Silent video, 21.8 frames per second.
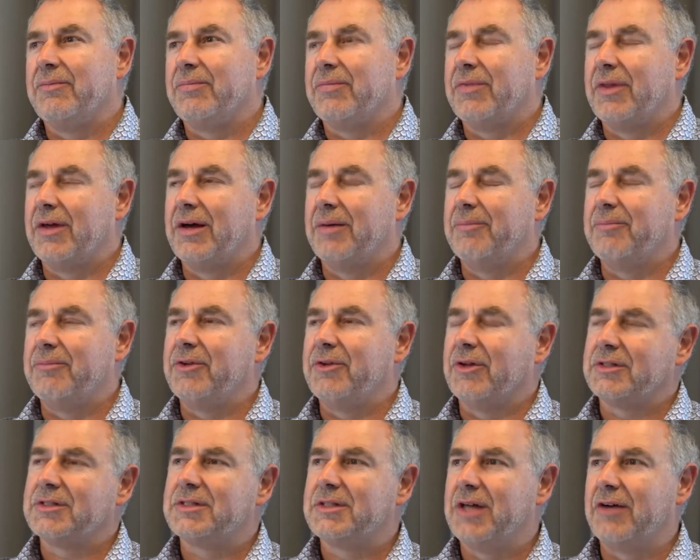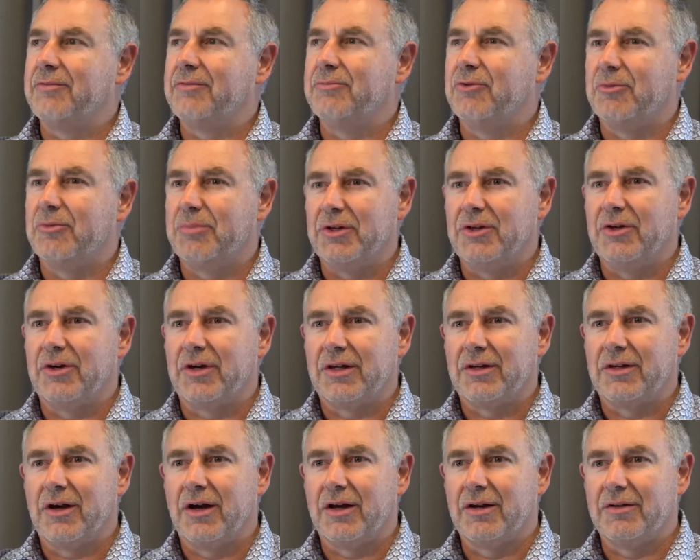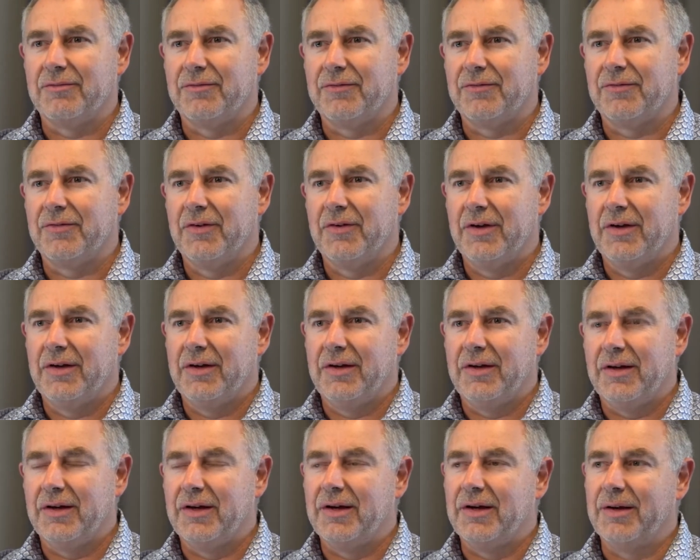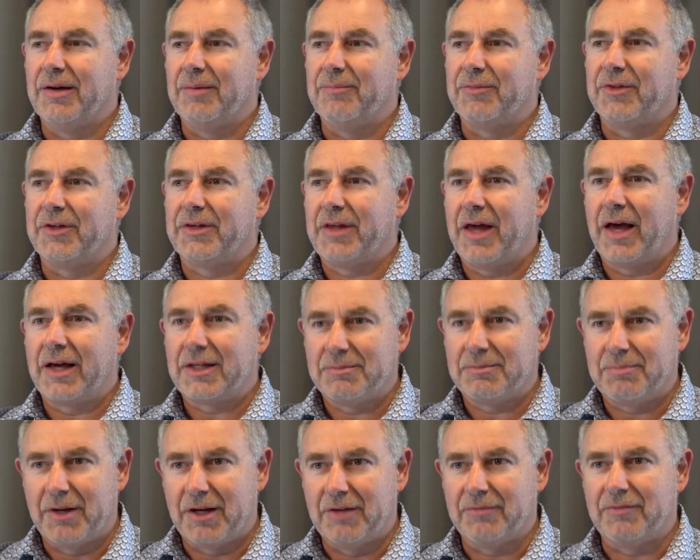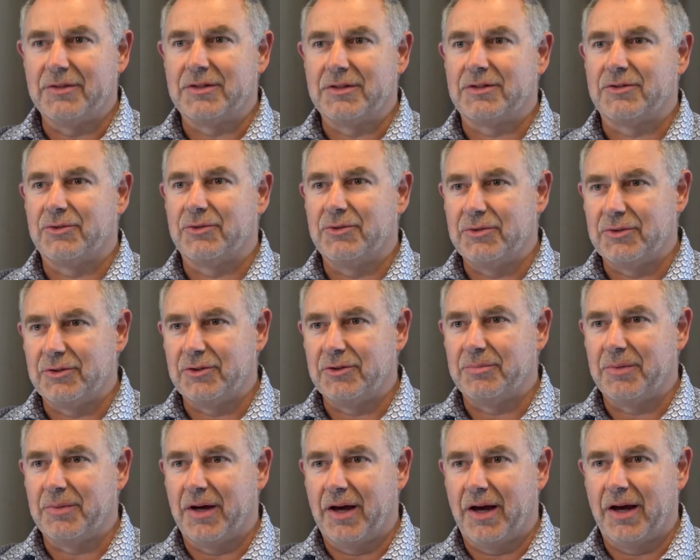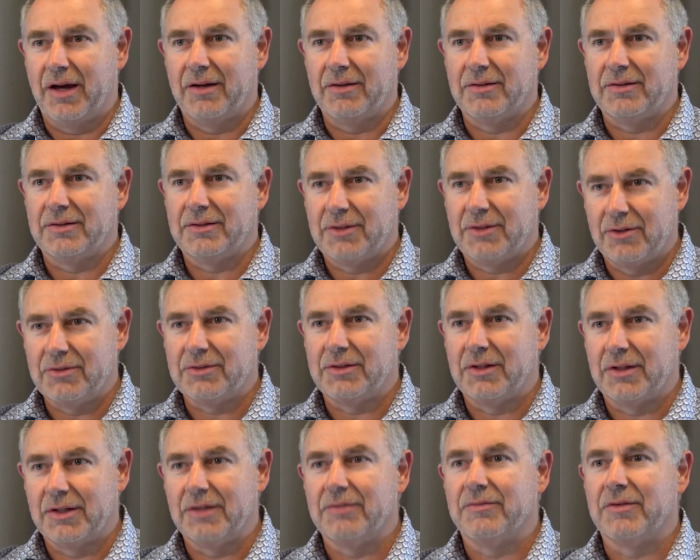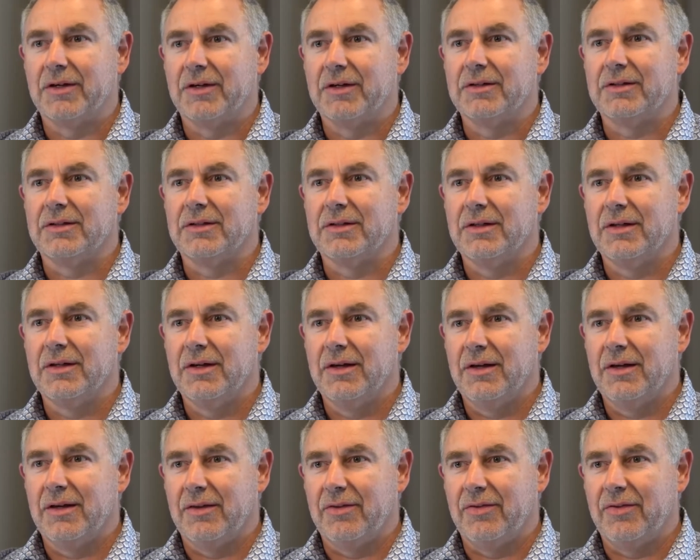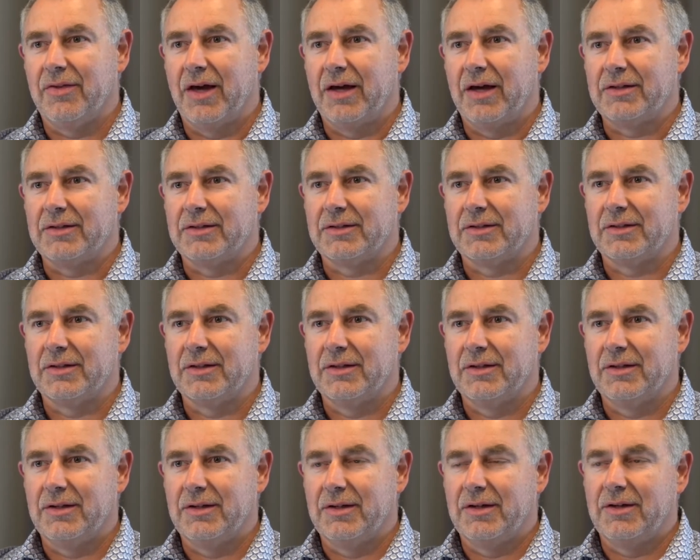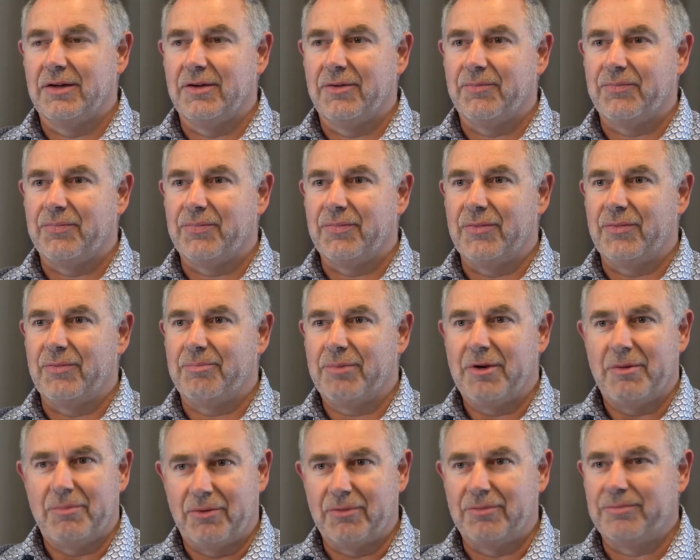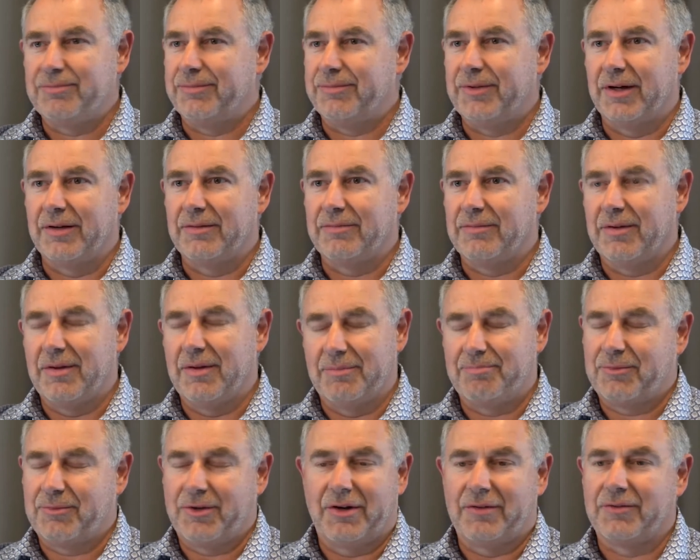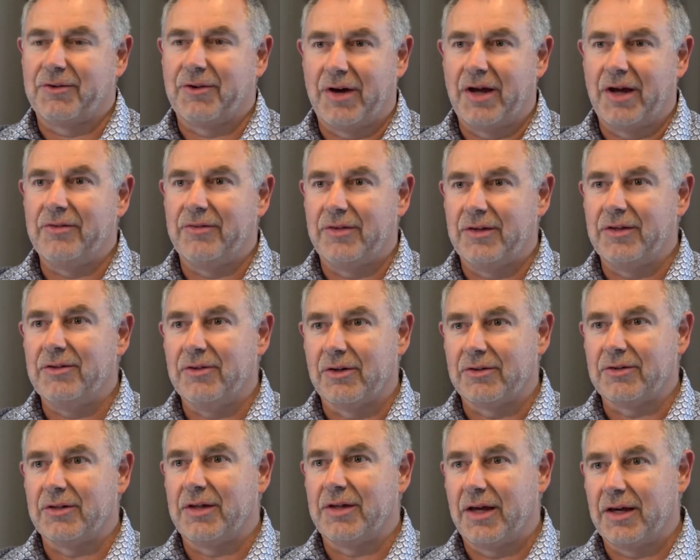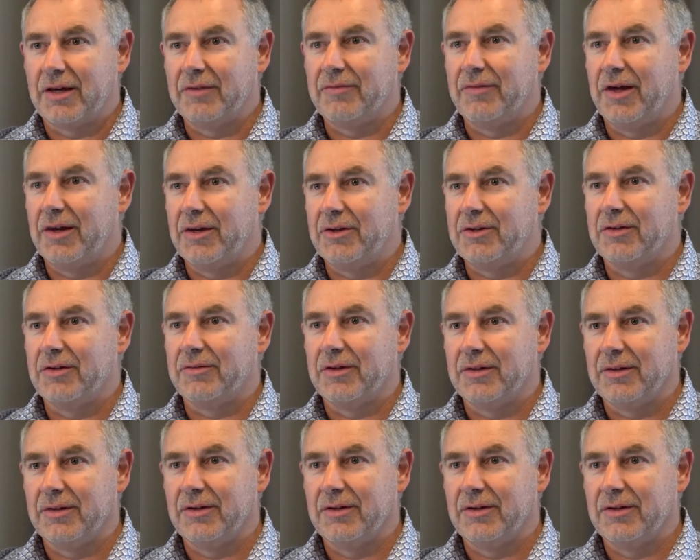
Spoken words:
not save more, but you can kind of the tax benefits through super are so significant that people, yeah, are kind of crazy not to take advantage of it.